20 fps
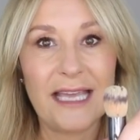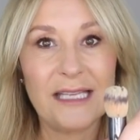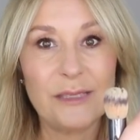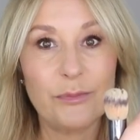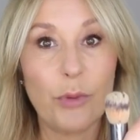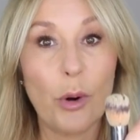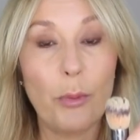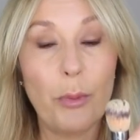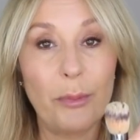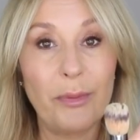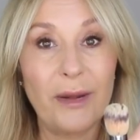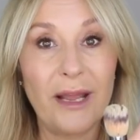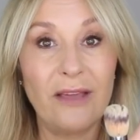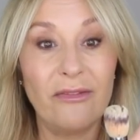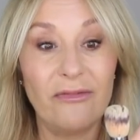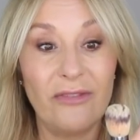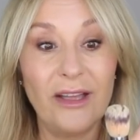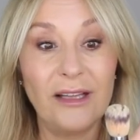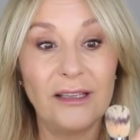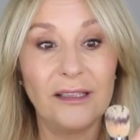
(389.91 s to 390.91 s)
is probably
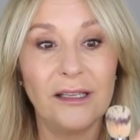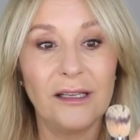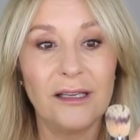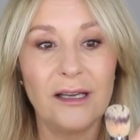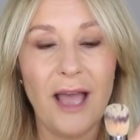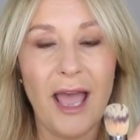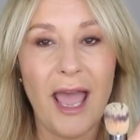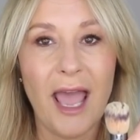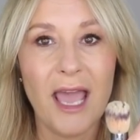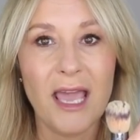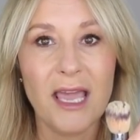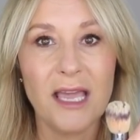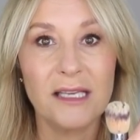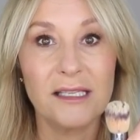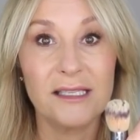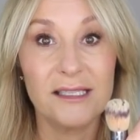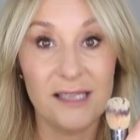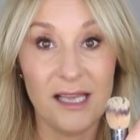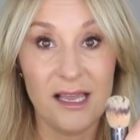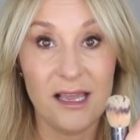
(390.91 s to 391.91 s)
fill a
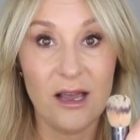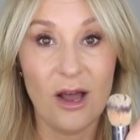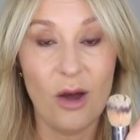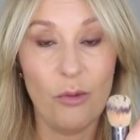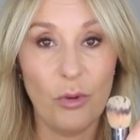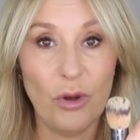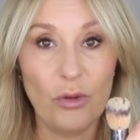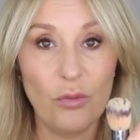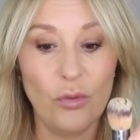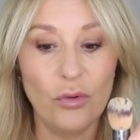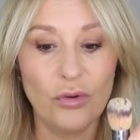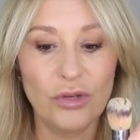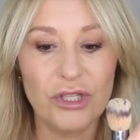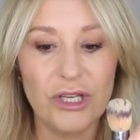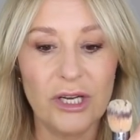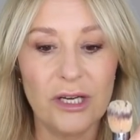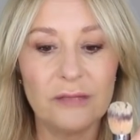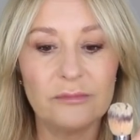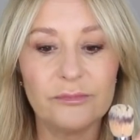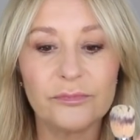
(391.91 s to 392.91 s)
sink up with
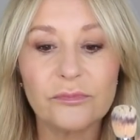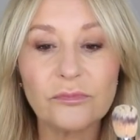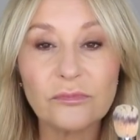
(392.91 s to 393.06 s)
water,